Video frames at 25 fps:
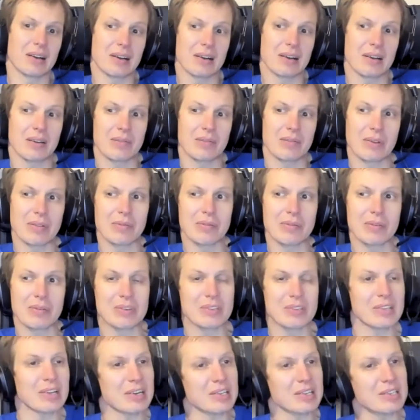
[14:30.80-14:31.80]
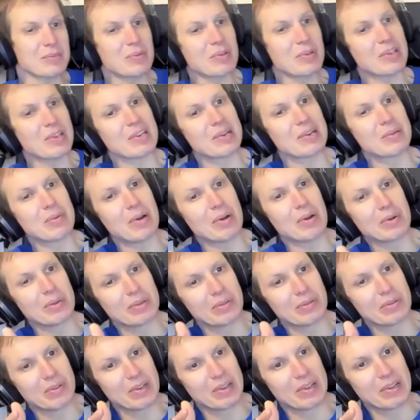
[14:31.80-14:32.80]
when we start speaking
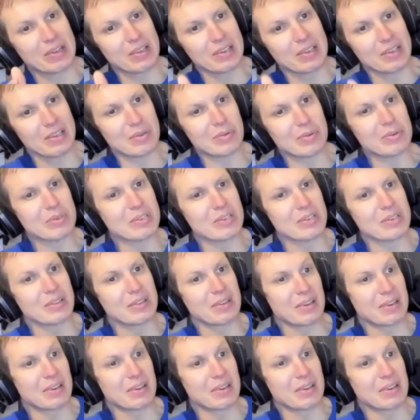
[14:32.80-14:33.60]
about using